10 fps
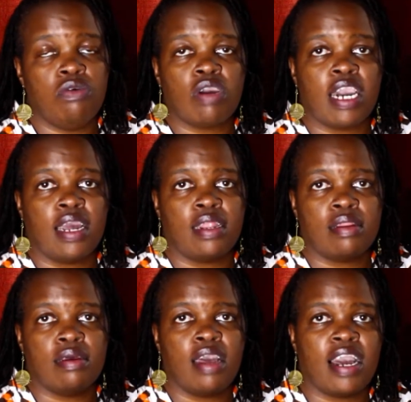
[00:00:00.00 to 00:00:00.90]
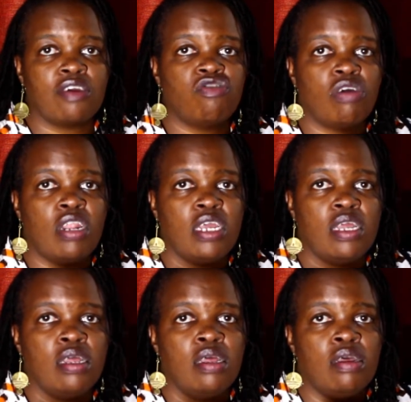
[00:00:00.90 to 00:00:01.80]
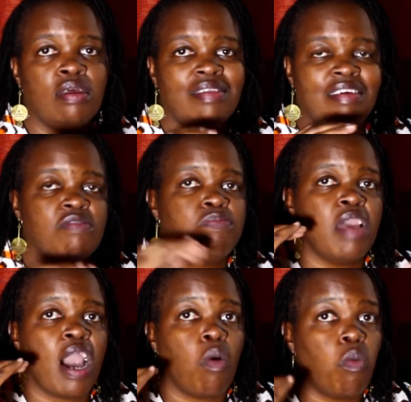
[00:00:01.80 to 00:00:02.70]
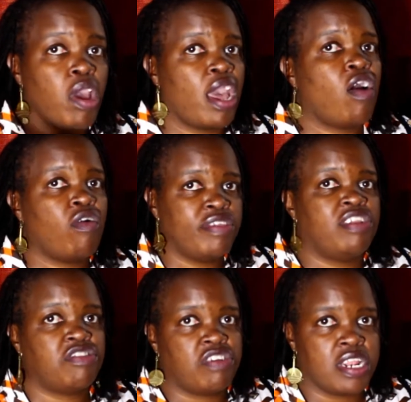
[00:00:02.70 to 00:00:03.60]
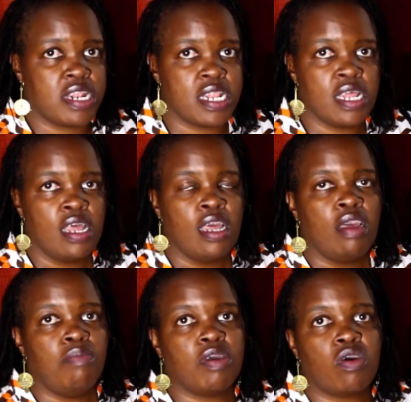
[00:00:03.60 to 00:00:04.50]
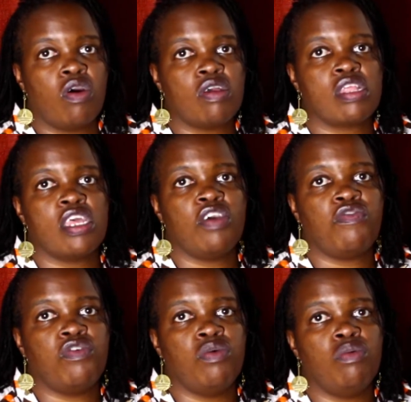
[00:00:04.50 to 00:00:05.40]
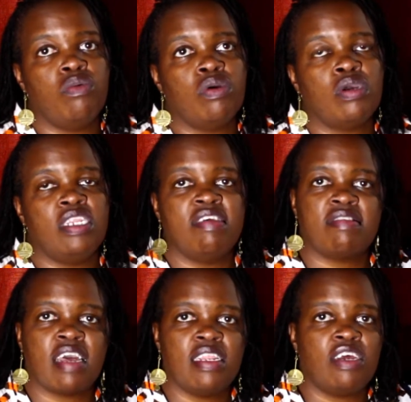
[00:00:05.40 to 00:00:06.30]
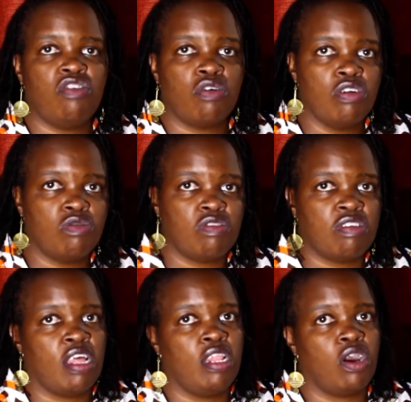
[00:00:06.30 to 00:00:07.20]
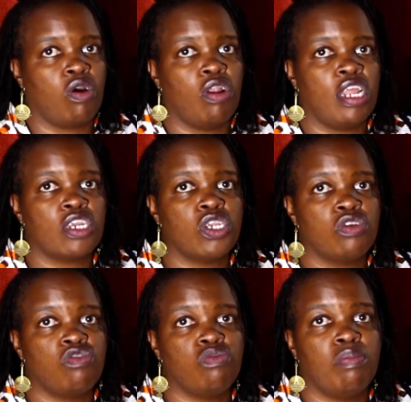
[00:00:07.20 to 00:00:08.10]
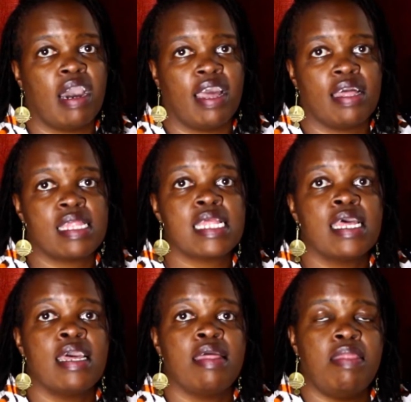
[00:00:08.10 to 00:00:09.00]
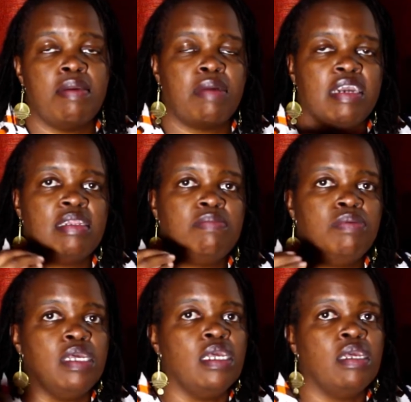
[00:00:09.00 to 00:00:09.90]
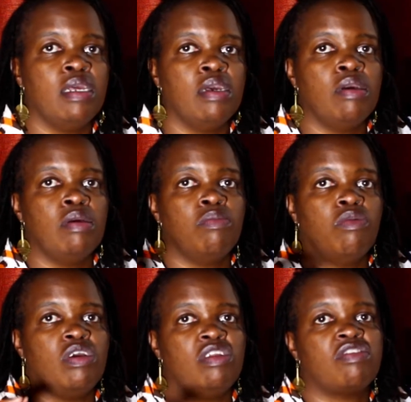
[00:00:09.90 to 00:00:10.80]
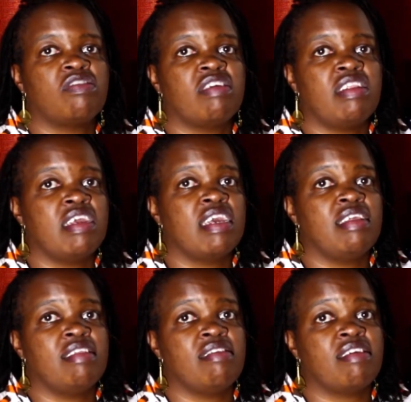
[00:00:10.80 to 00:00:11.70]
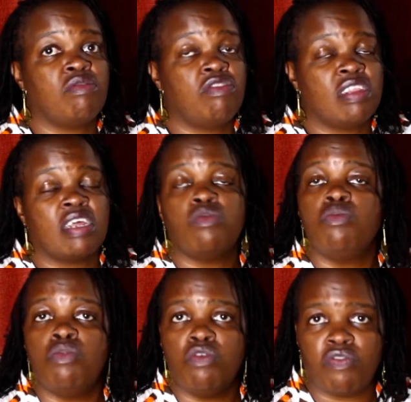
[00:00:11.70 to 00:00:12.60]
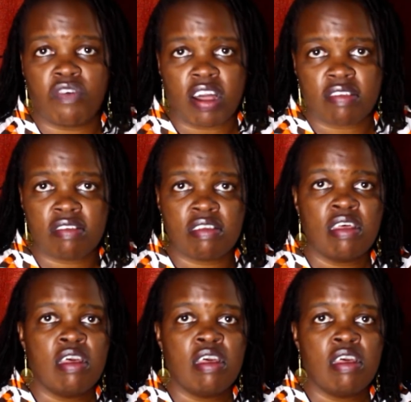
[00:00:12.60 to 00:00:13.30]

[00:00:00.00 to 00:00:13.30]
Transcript: You can actually just be aware of the trend, because if you decide that you're going to sell your collection to buyers, they might be more interested in getting things that will trend, that will move fast.